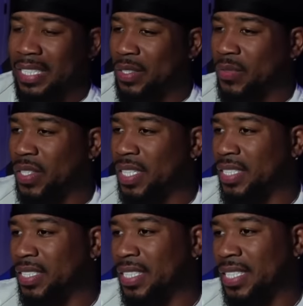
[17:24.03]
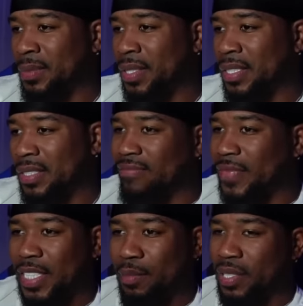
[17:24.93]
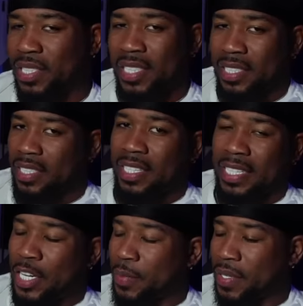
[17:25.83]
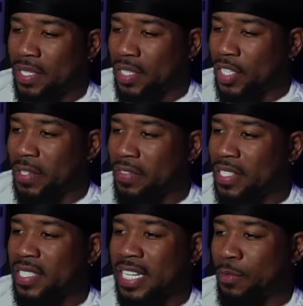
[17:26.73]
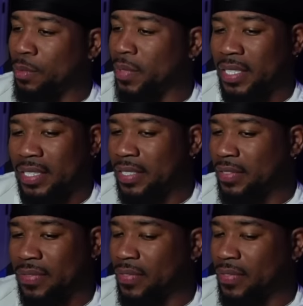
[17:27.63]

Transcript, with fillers: That was fucking insane, man. Yeah, appreciate y'all allowing me to uh, revisit that one, man.